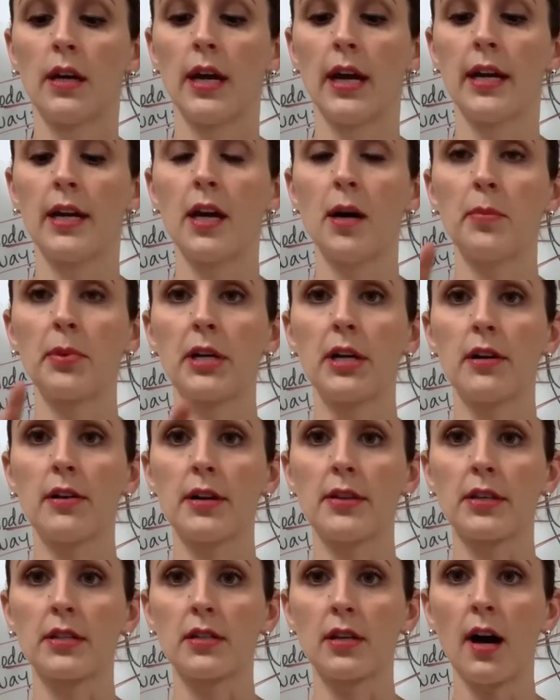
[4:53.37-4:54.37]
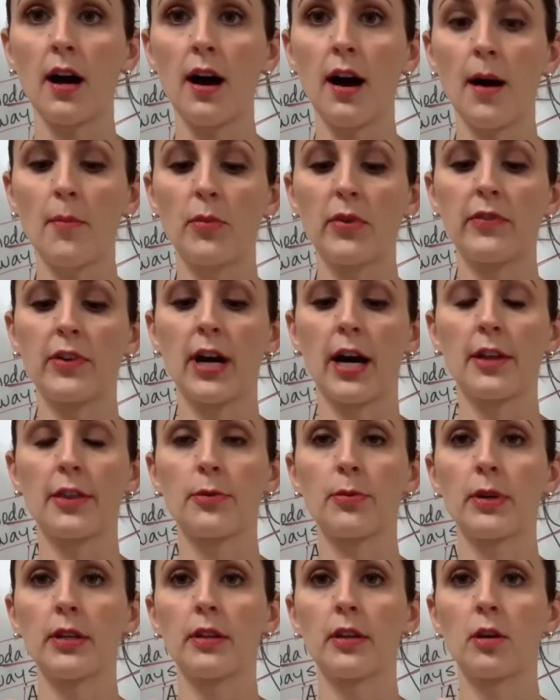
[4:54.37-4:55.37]
And up here at the top, we've got
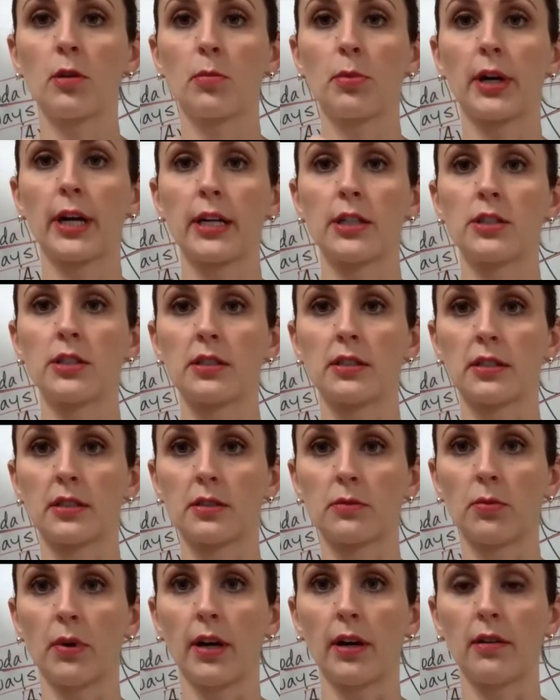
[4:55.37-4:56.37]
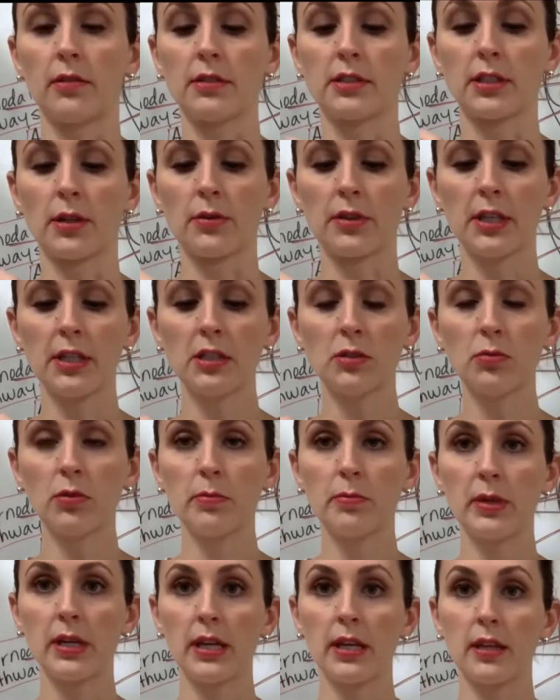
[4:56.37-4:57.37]
three little branches as well. So this
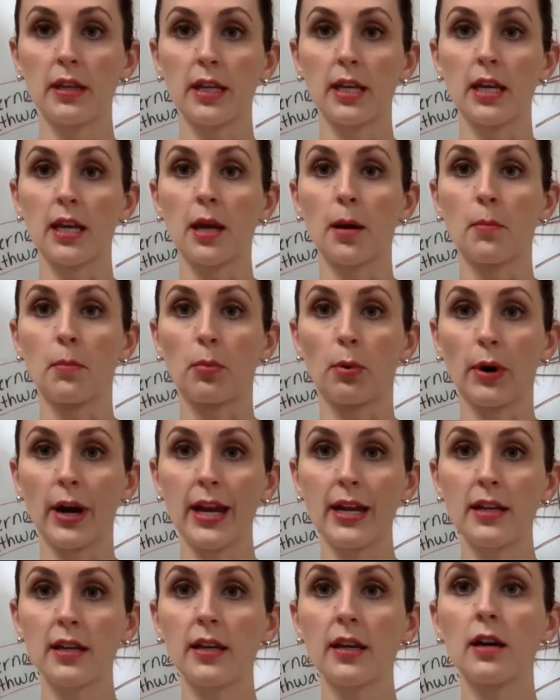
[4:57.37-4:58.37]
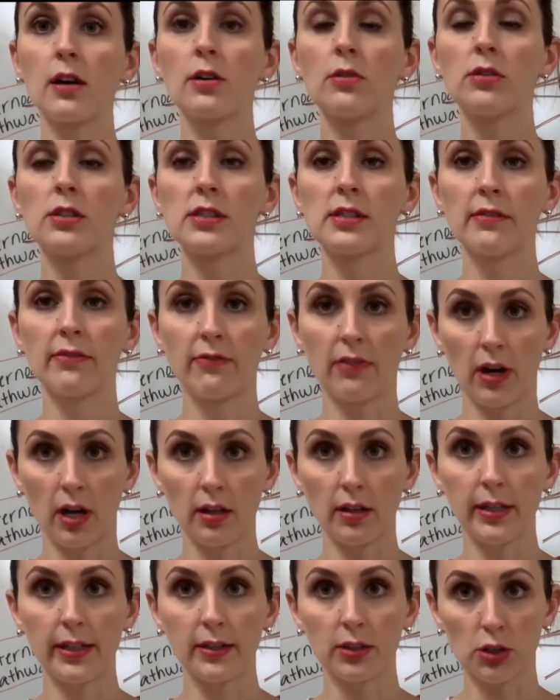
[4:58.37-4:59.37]
would be the
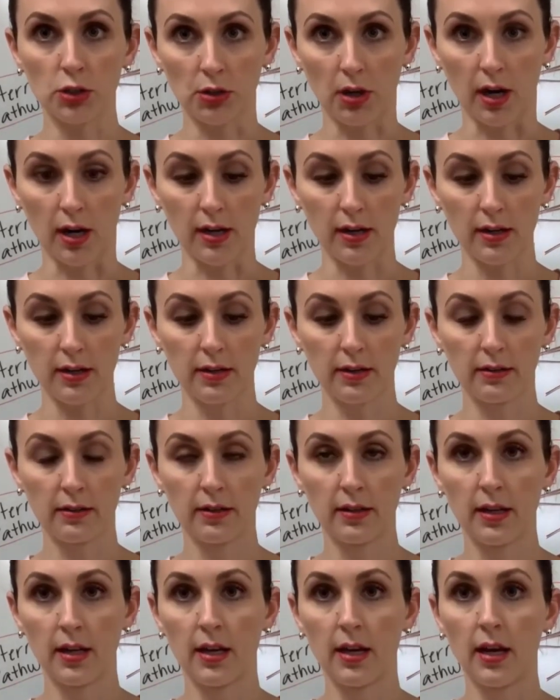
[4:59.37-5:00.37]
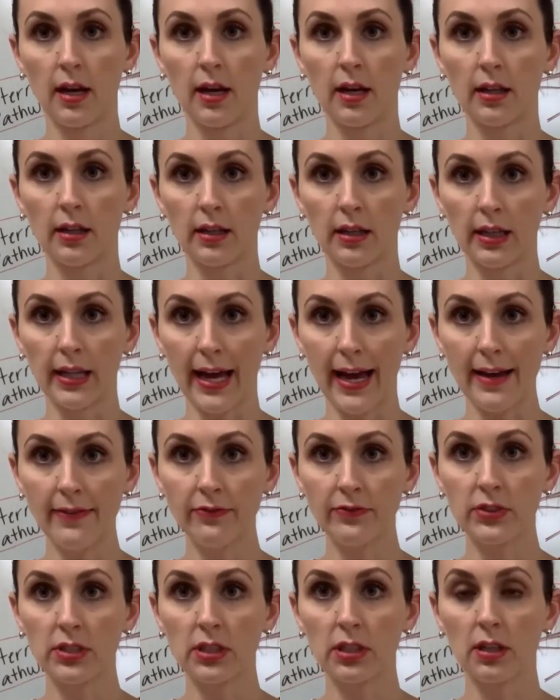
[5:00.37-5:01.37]
brachiocephalic trunk,
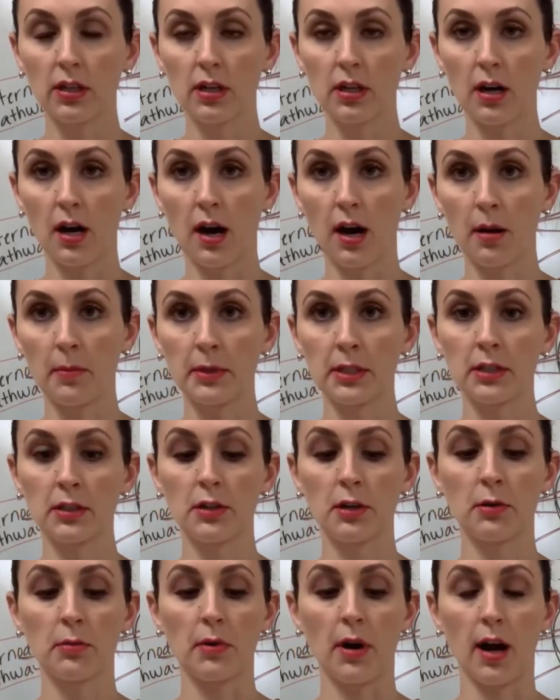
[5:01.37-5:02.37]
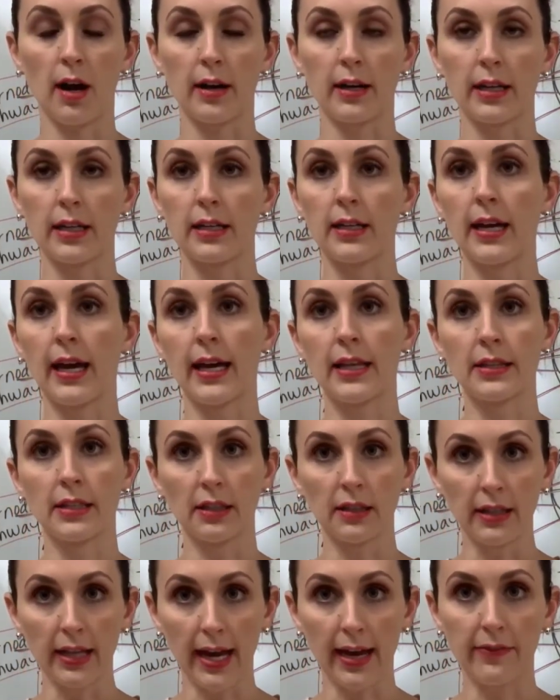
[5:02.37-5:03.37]
left common carotid, and the
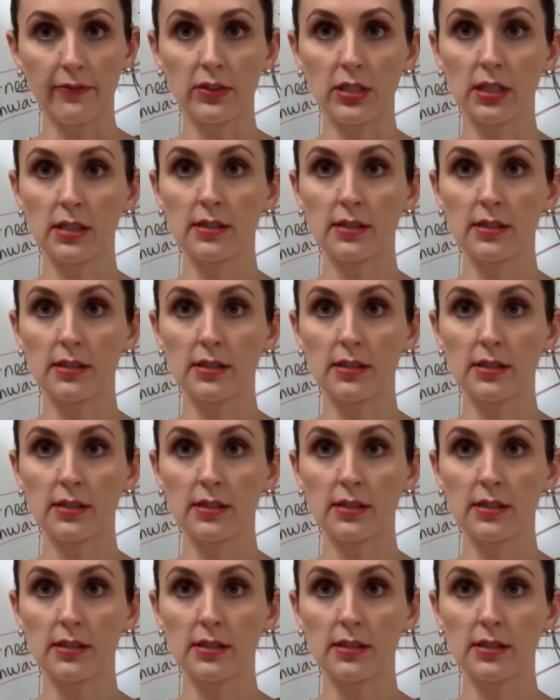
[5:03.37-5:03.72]
left